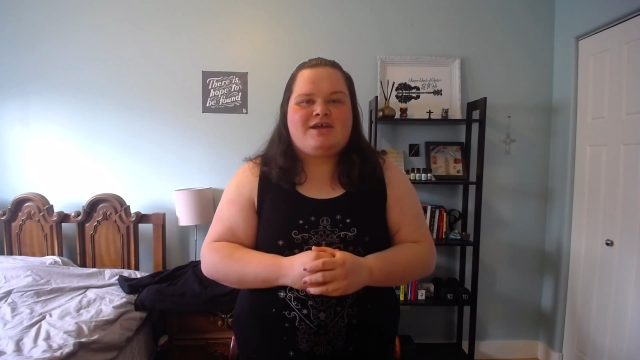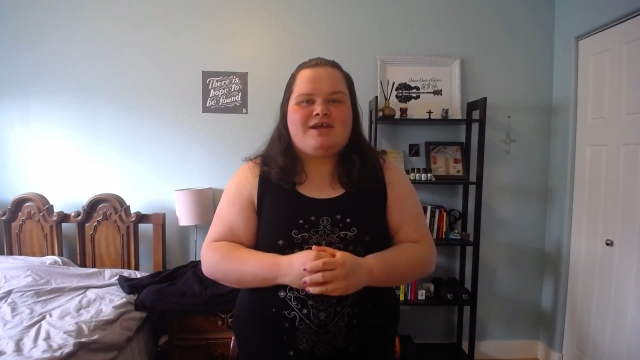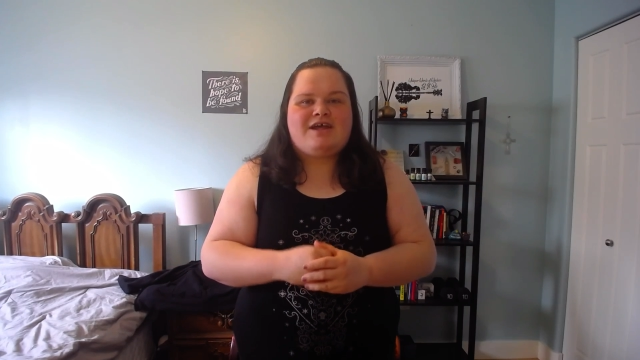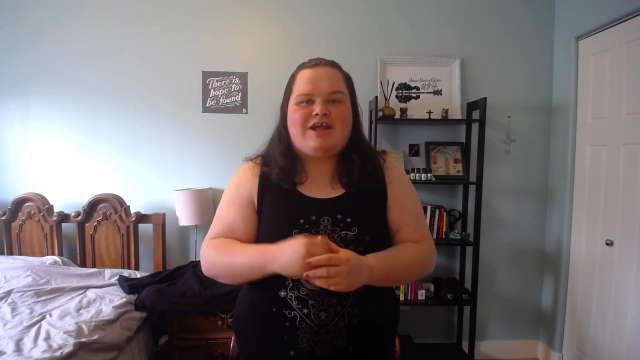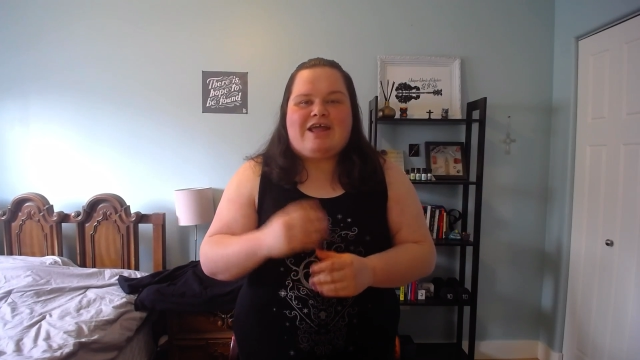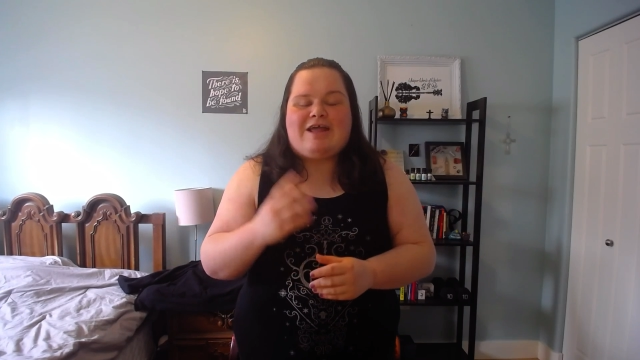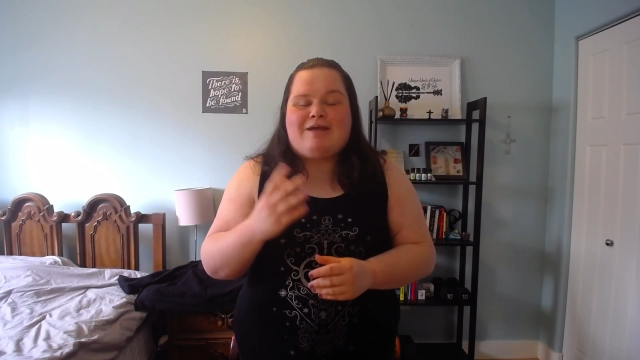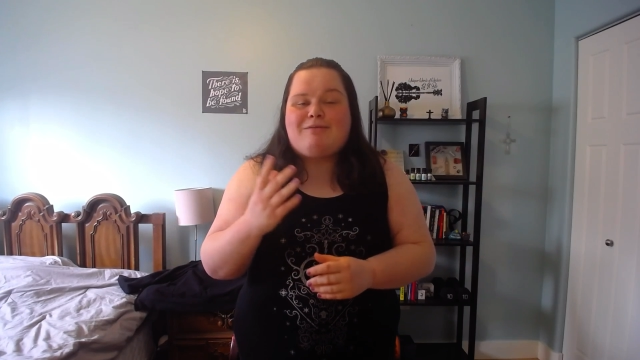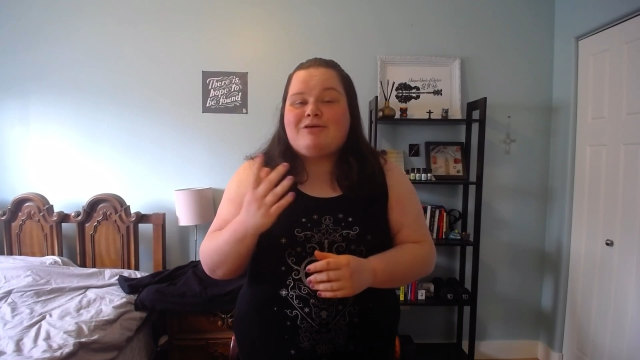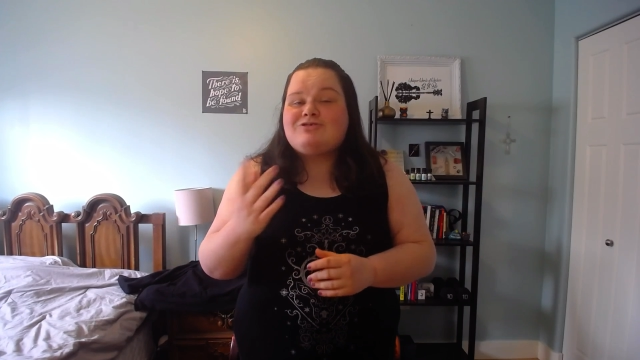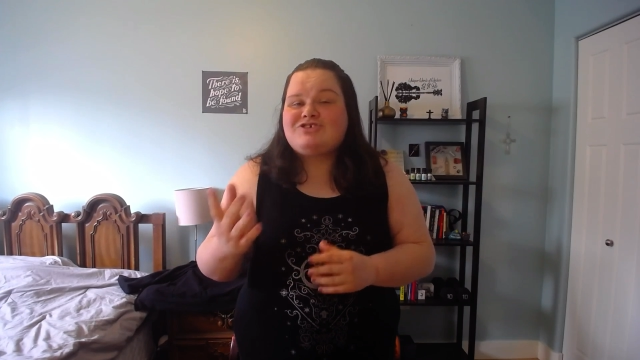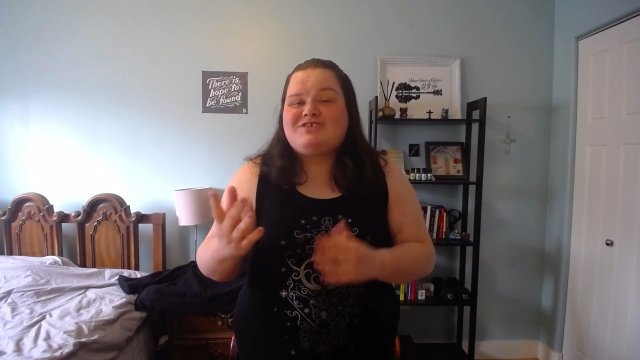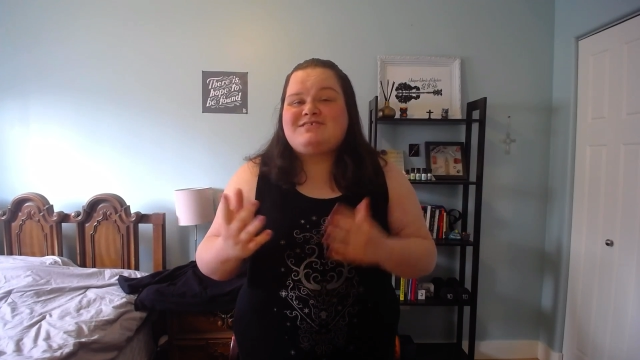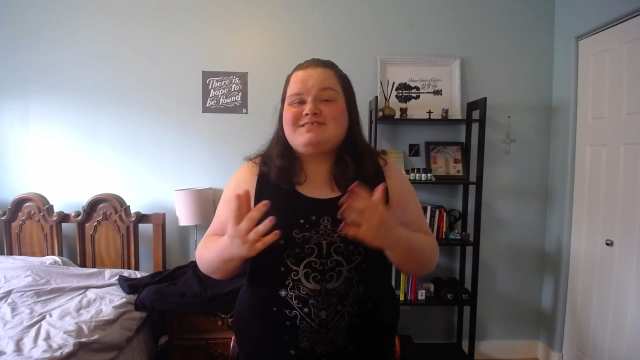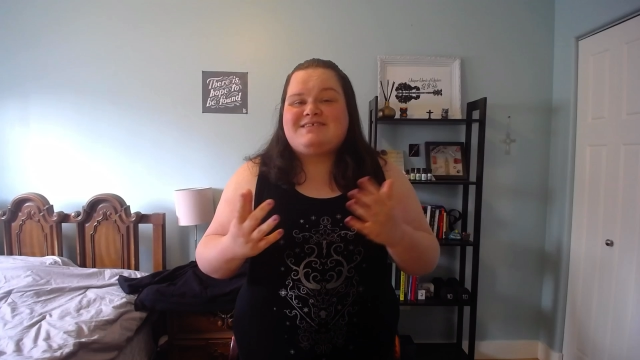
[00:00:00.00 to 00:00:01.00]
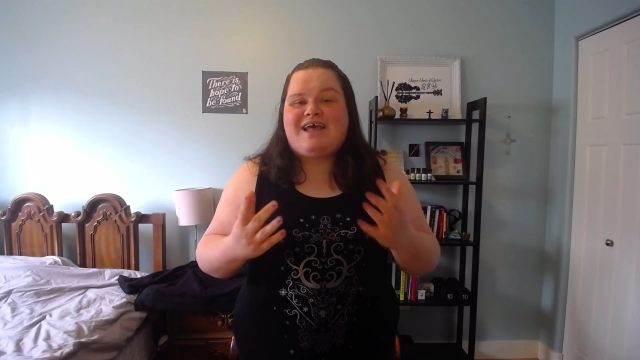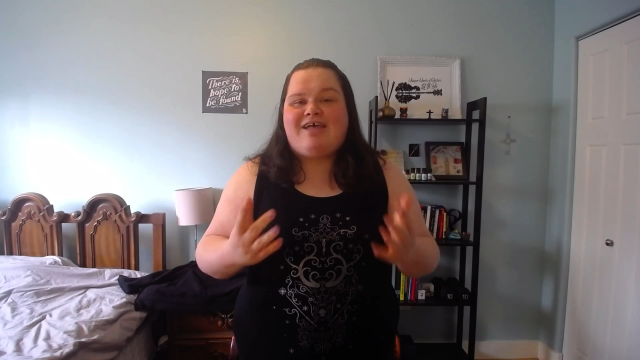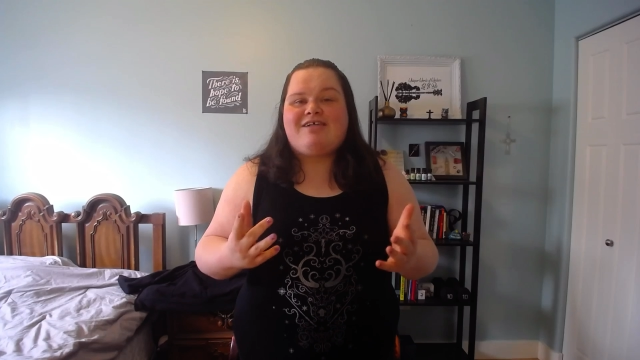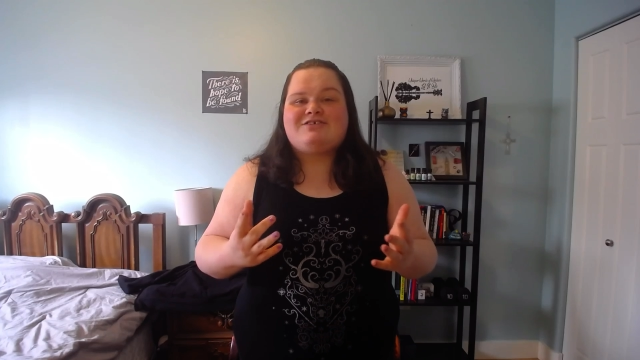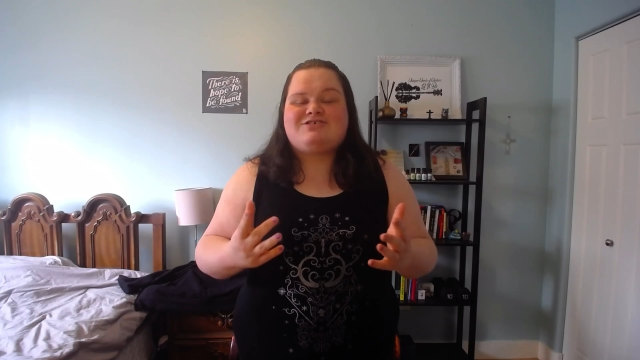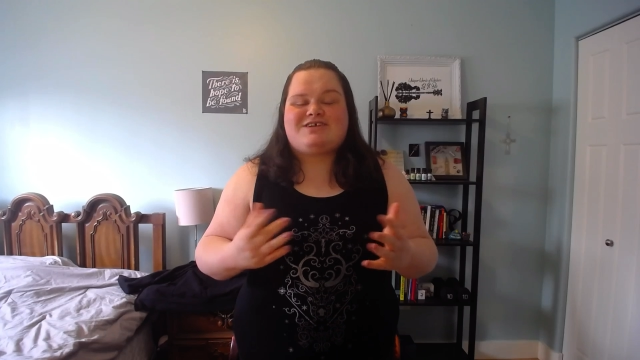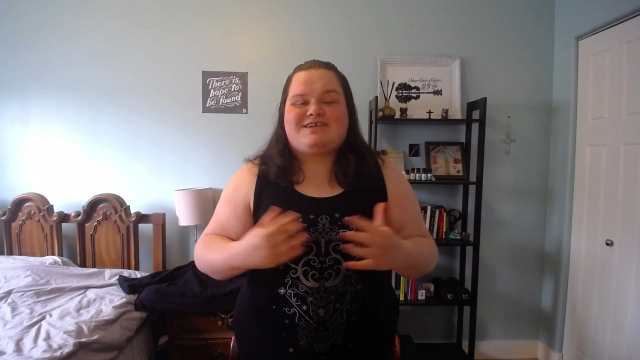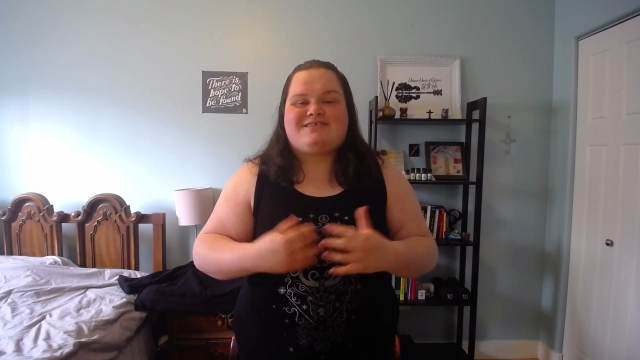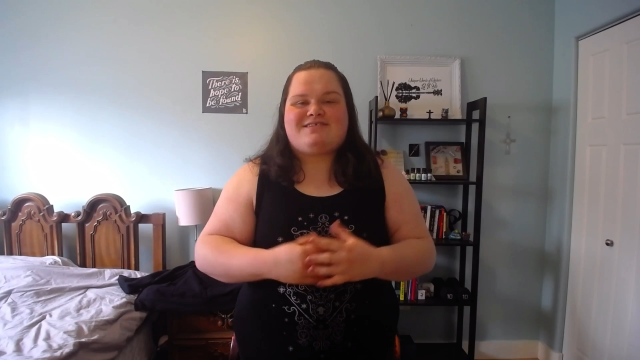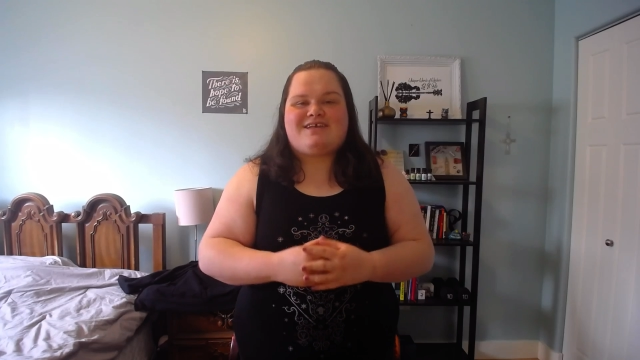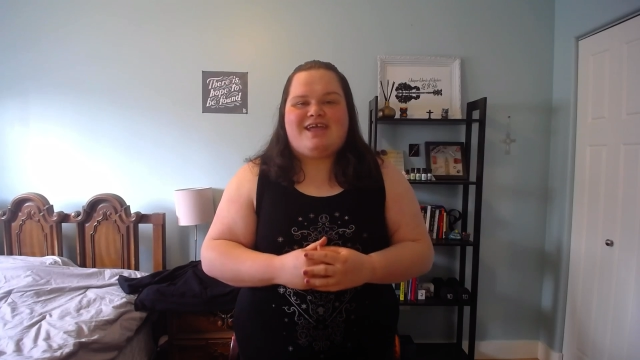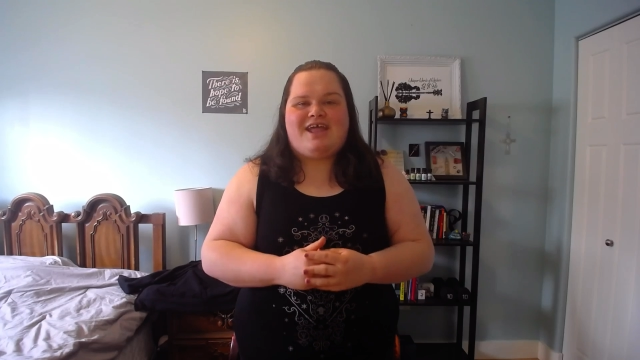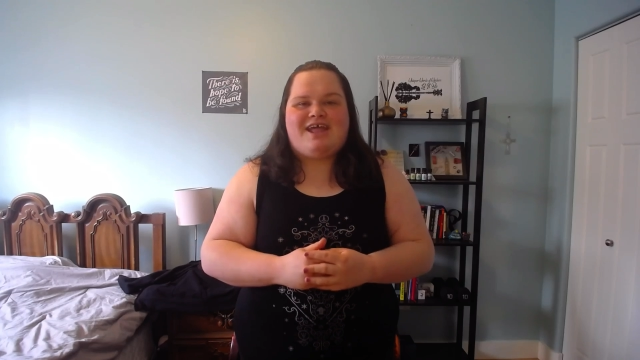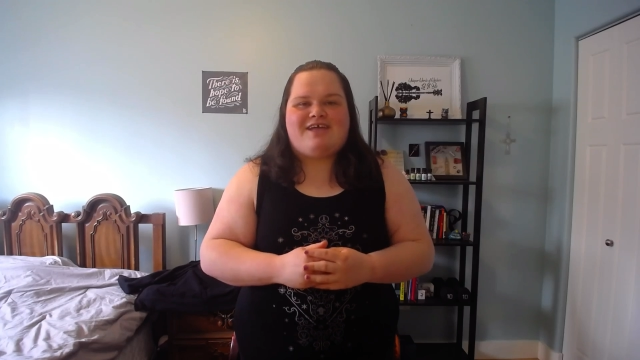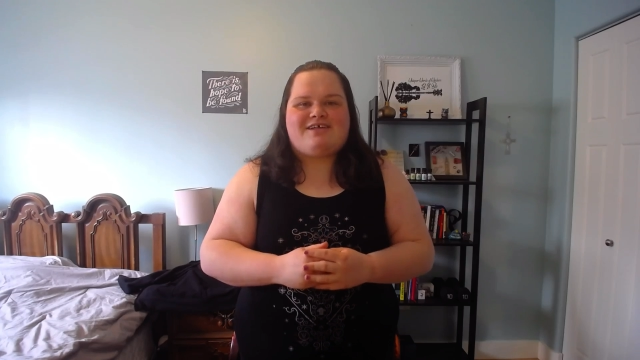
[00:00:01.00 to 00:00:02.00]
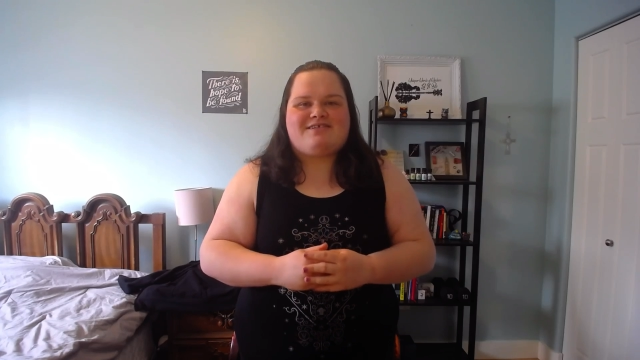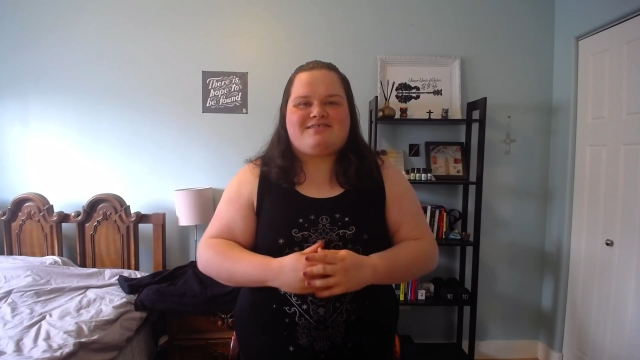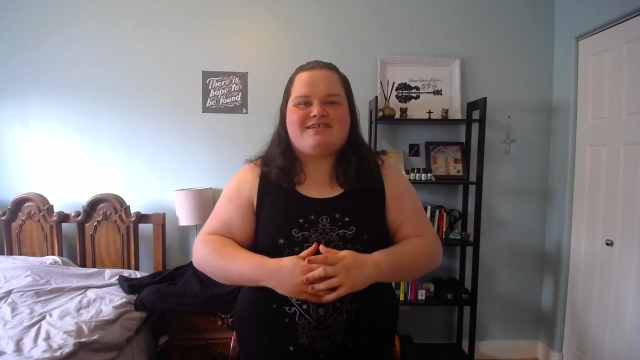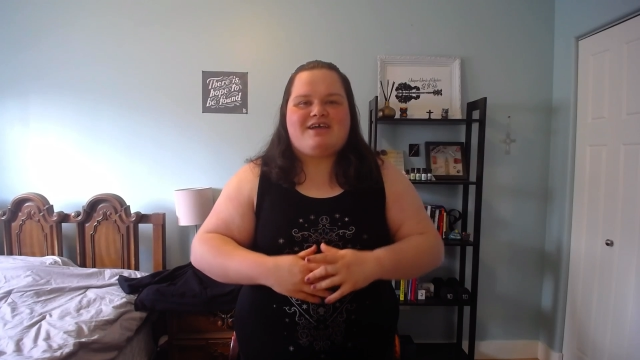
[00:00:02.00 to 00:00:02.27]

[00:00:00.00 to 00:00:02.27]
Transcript: Emotional intelligence is